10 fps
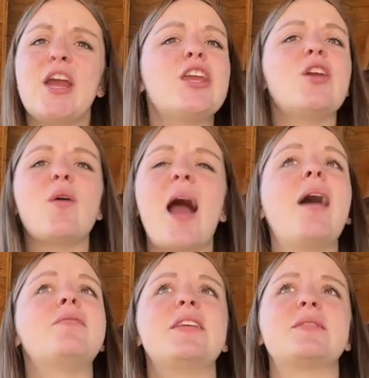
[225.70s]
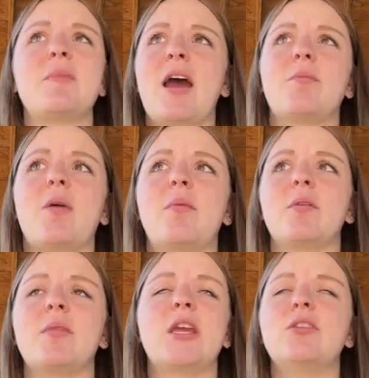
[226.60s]
you have this math
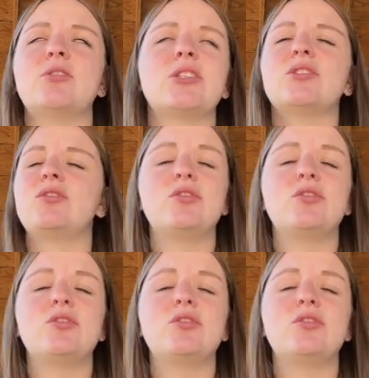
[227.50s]
problem that you just